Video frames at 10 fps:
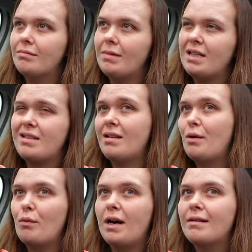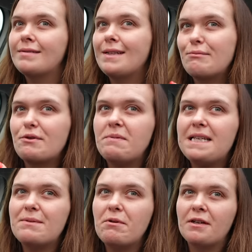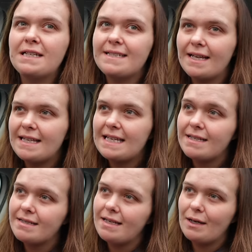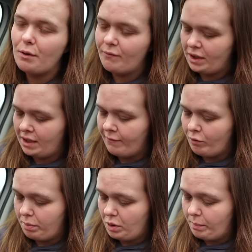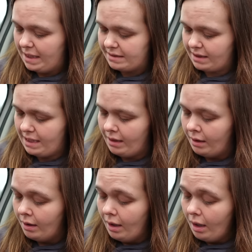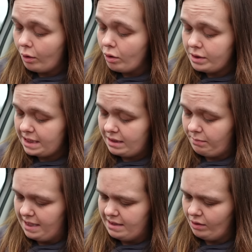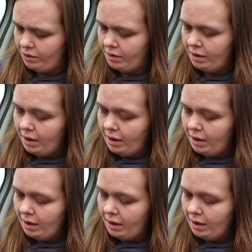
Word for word: I don't know what else it would mean, to be honest. I think it's the equivalent of a boo basket, according to my son.